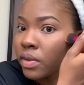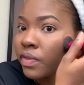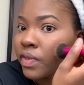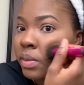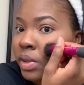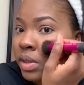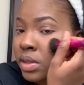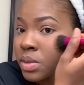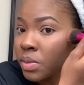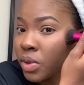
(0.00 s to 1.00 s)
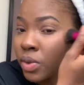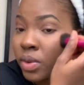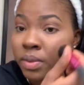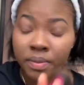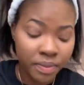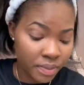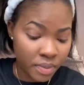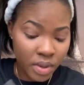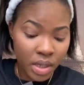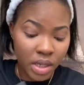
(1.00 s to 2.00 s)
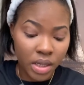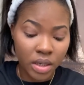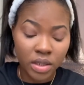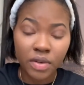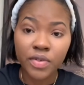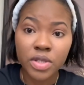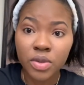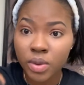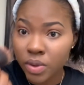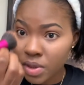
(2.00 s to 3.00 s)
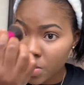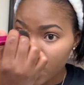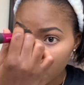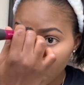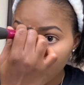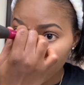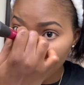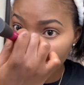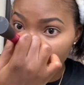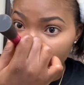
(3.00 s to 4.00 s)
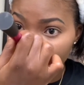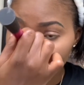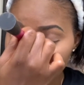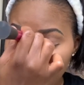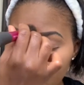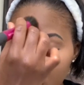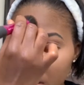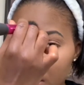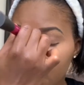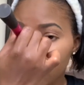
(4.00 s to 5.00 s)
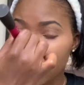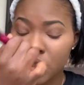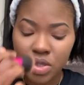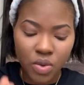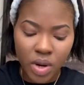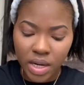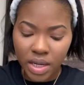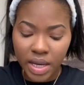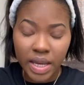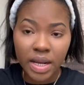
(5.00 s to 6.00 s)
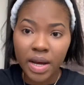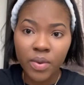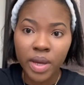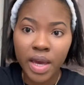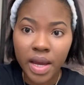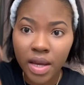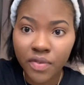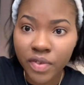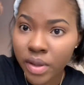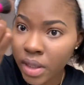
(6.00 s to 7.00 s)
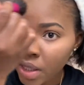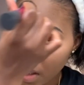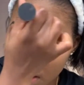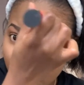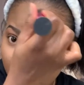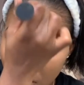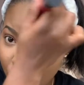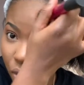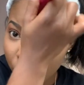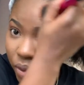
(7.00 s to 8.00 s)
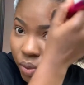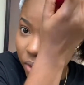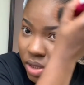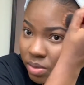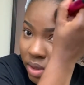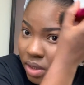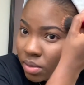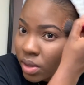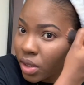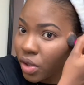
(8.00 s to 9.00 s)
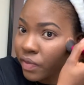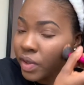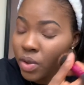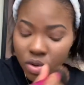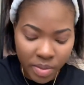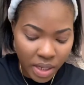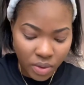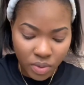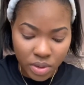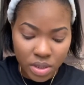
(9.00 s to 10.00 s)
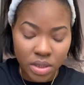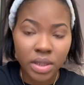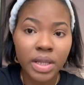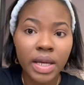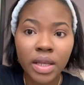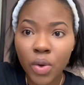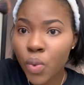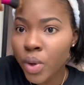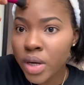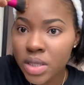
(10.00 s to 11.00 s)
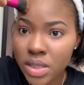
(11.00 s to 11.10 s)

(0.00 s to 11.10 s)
females, you know, a lot of us do it, especially when we have our fingernail, that it's so annoying that we can't get free dig out one nose. Me love dig out my nose. That's the worst